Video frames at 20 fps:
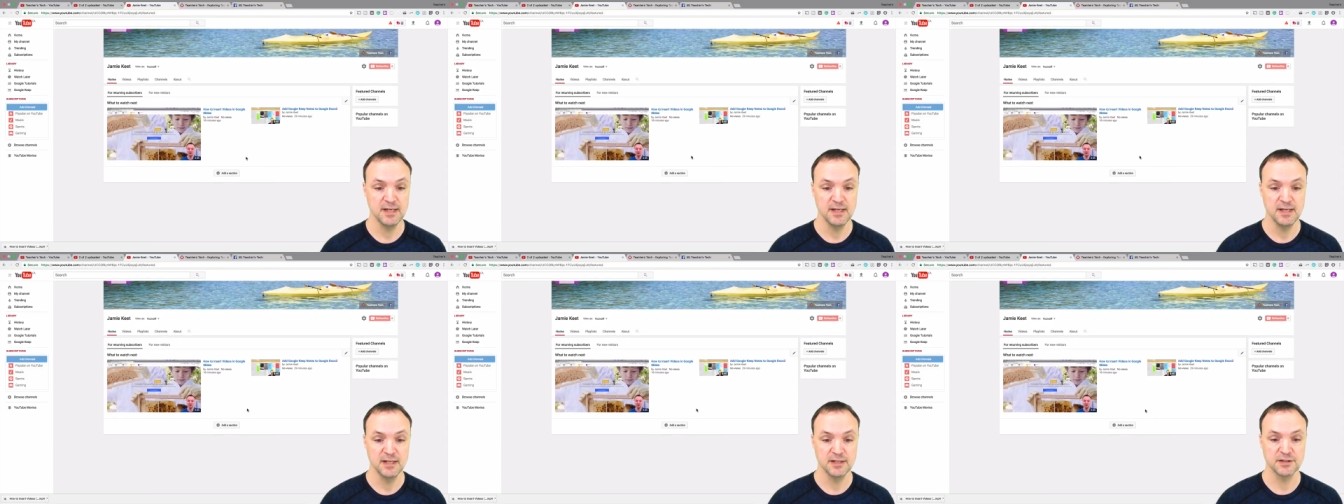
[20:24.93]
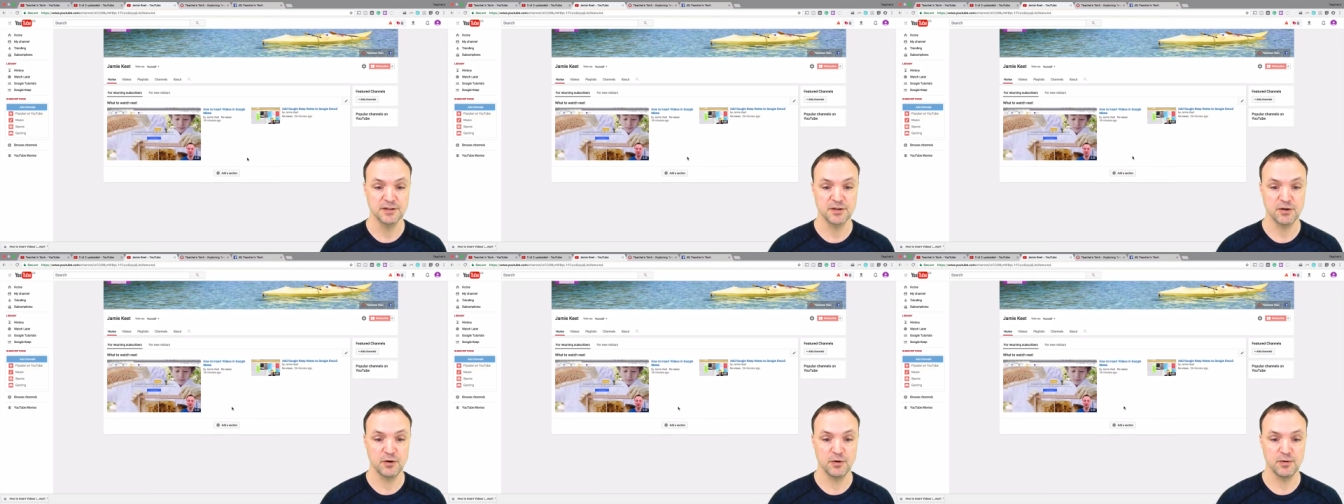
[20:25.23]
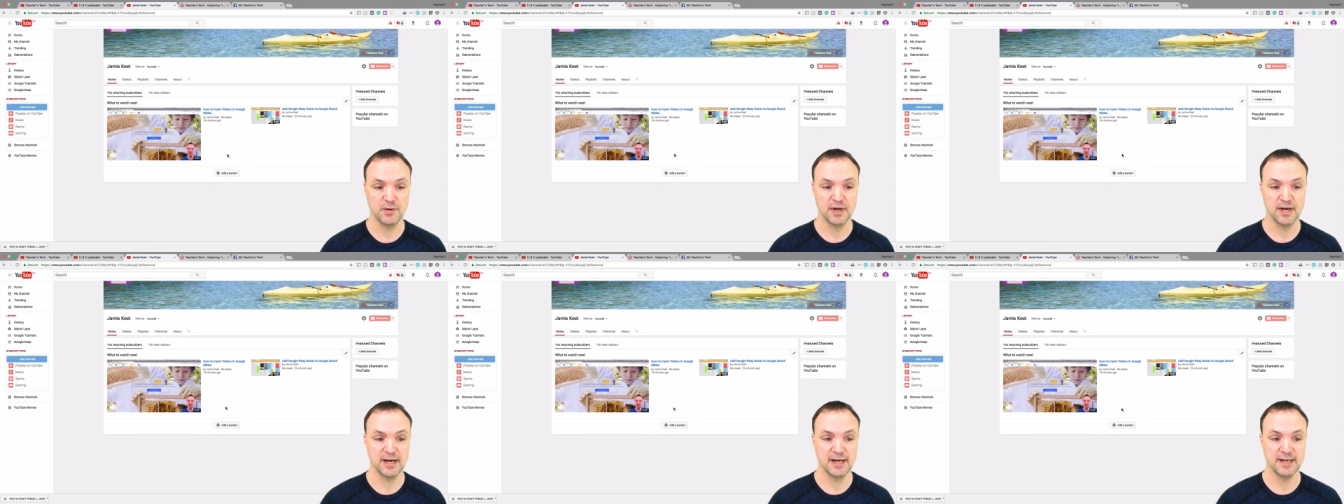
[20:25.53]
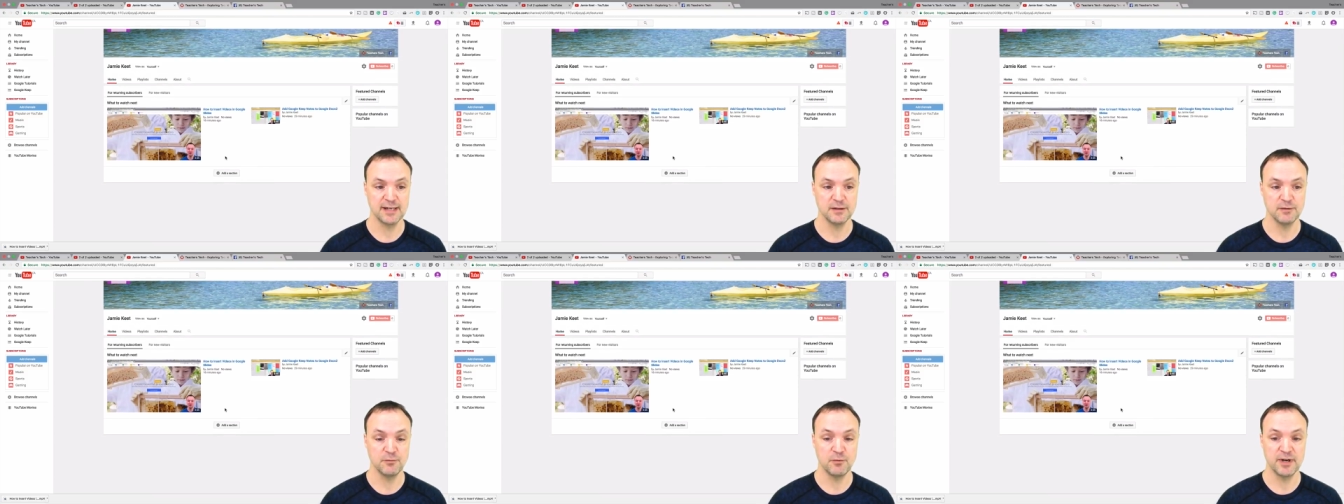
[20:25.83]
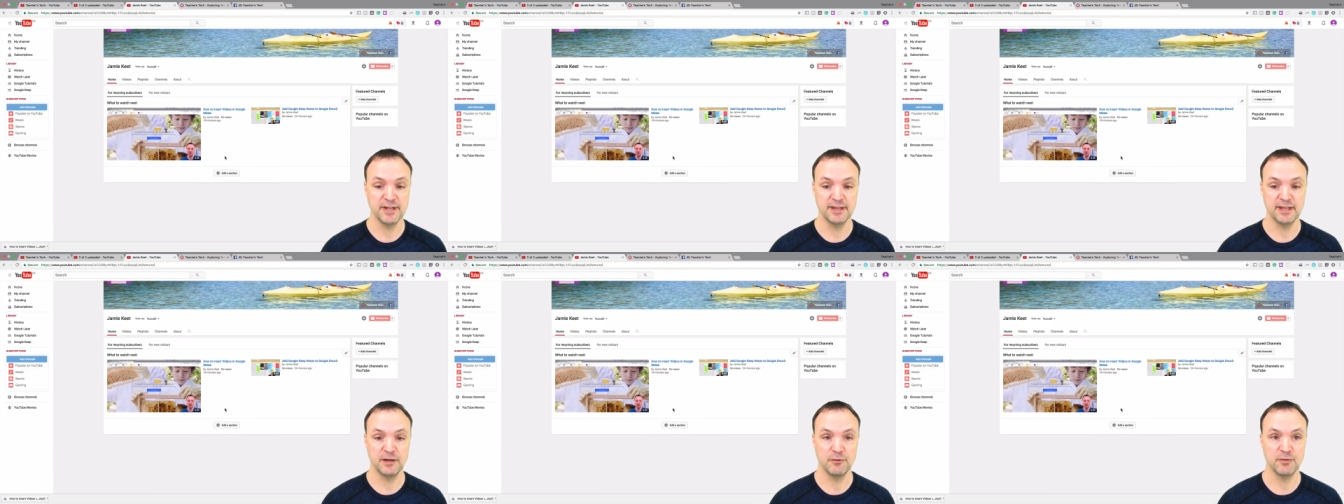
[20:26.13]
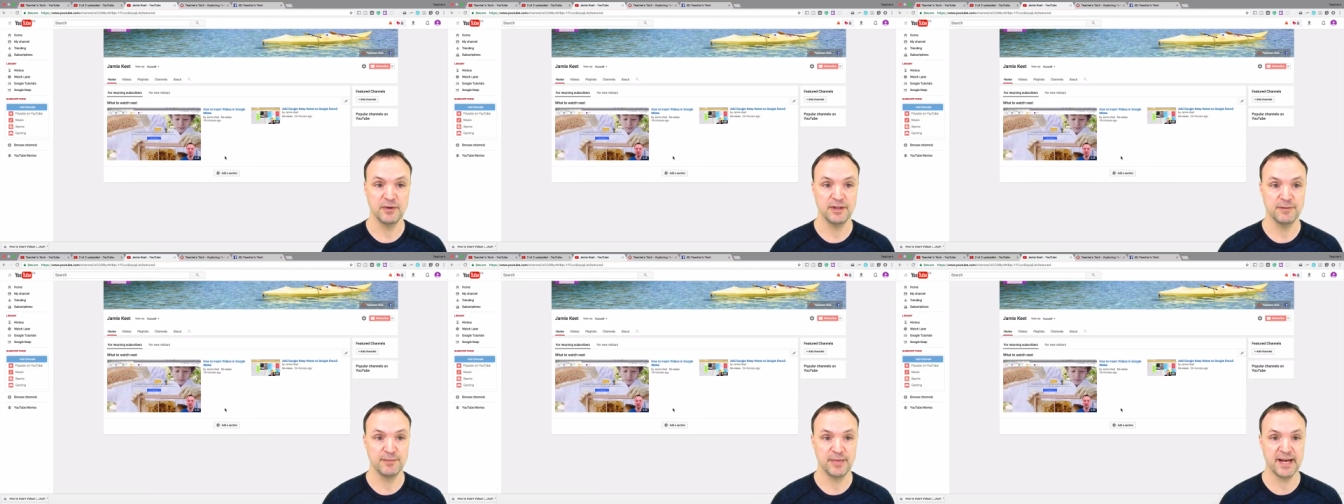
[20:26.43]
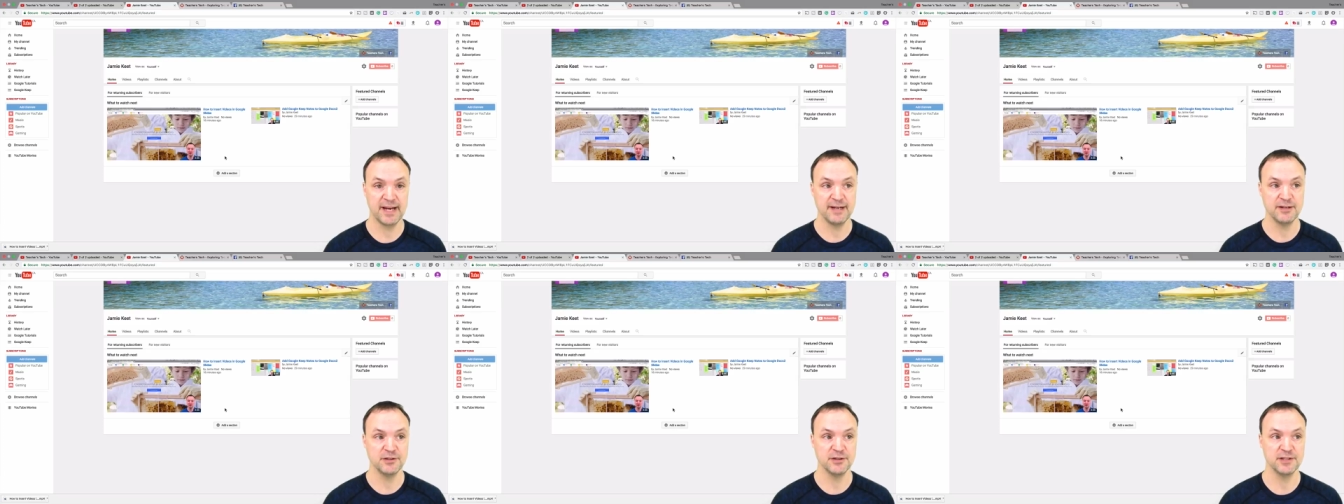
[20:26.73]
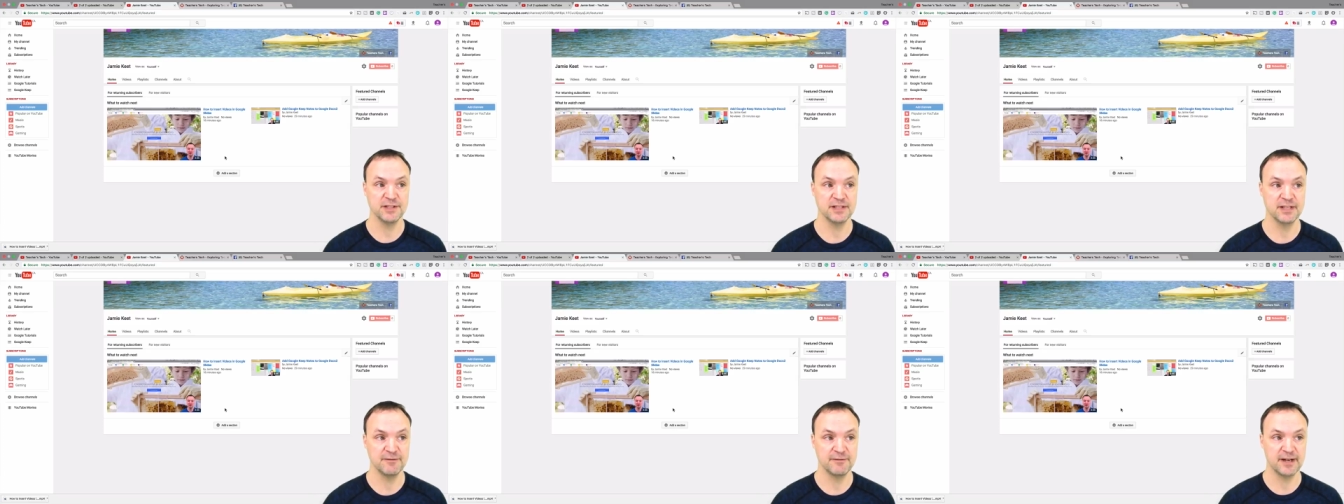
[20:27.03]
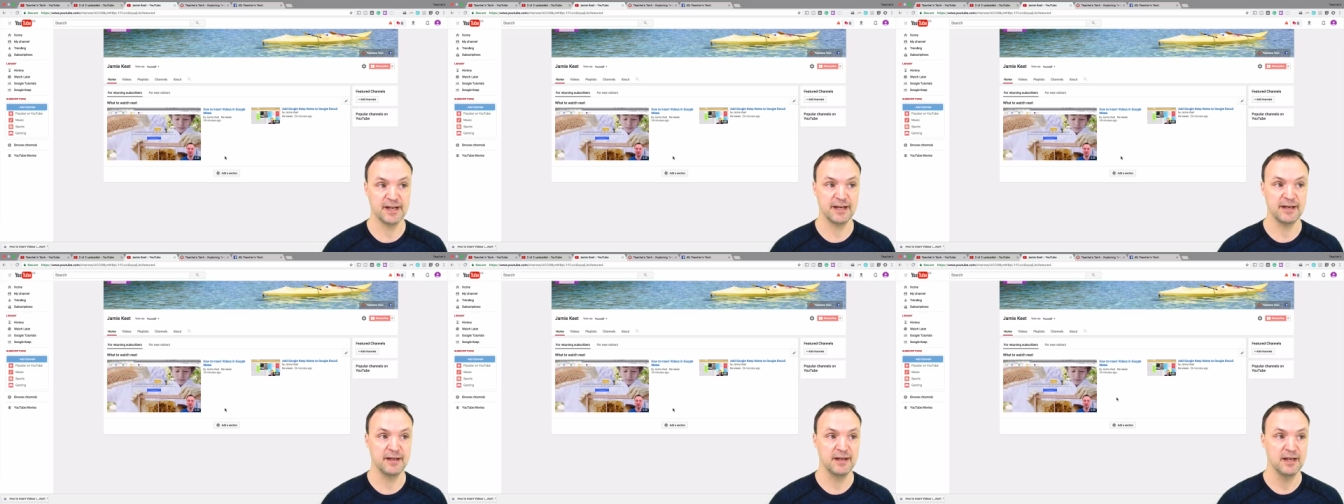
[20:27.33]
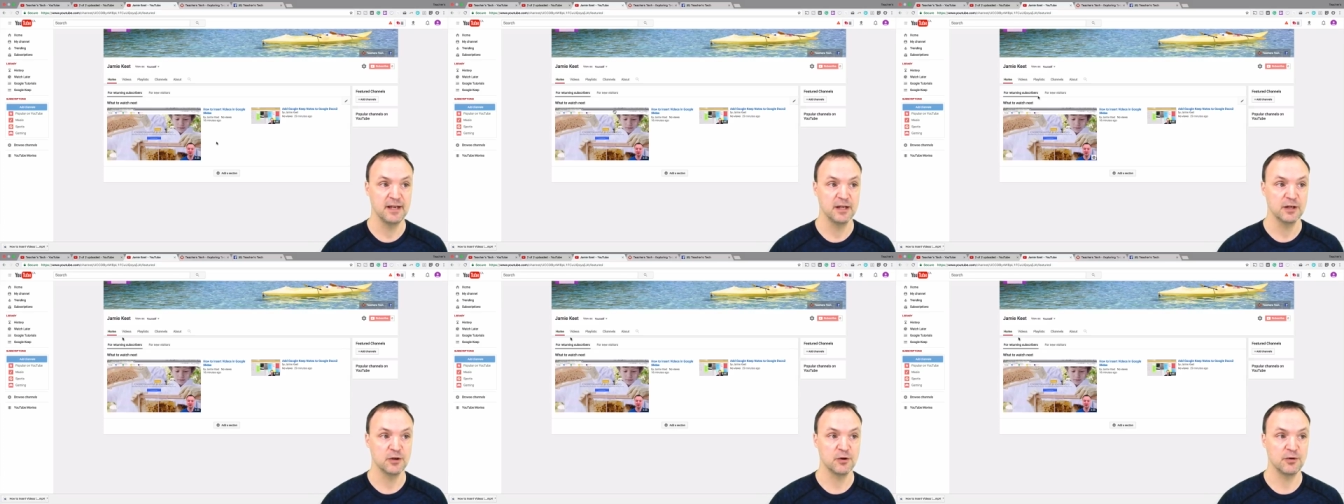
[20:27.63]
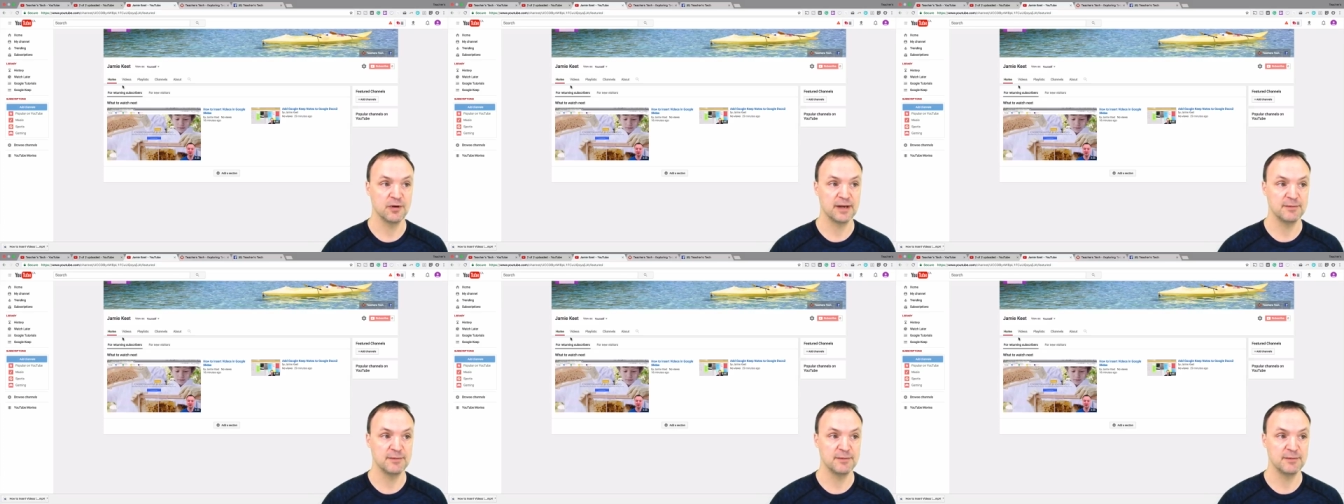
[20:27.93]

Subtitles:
So one thing with pages, if I go,